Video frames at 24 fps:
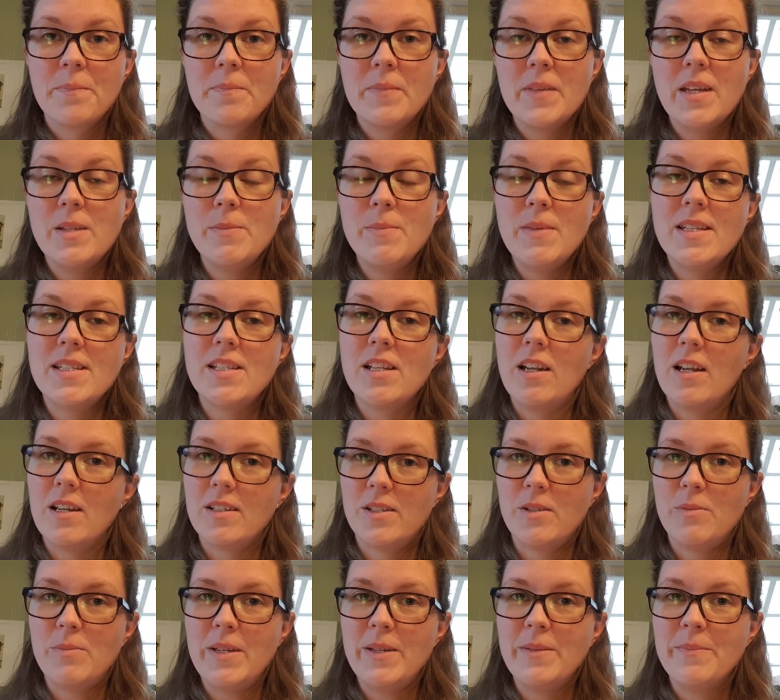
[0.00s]
It means a lot
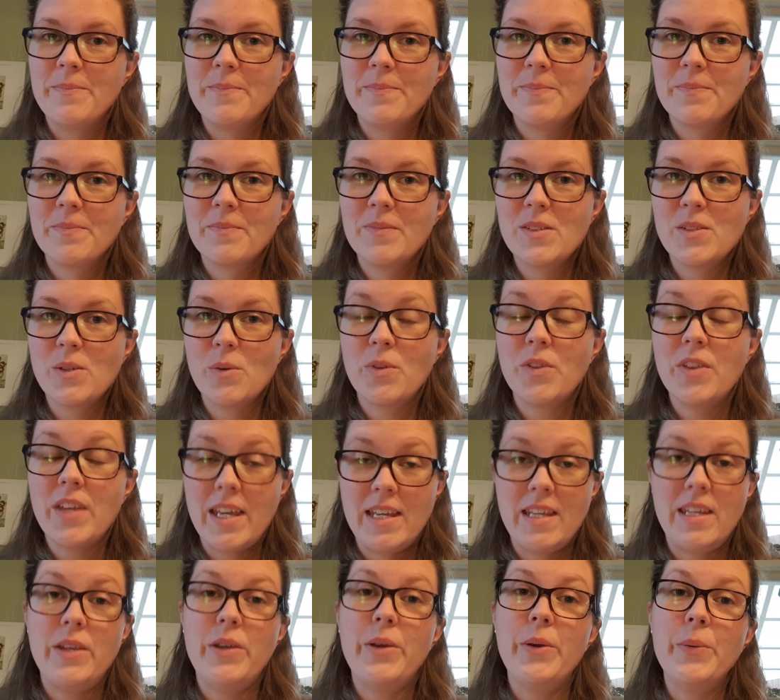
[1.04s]
to me, so
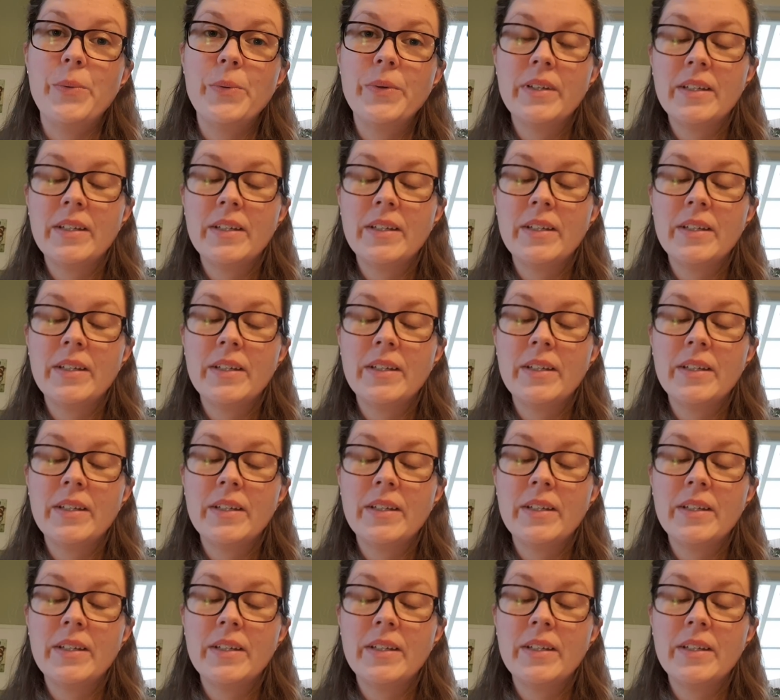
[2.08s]
thank you.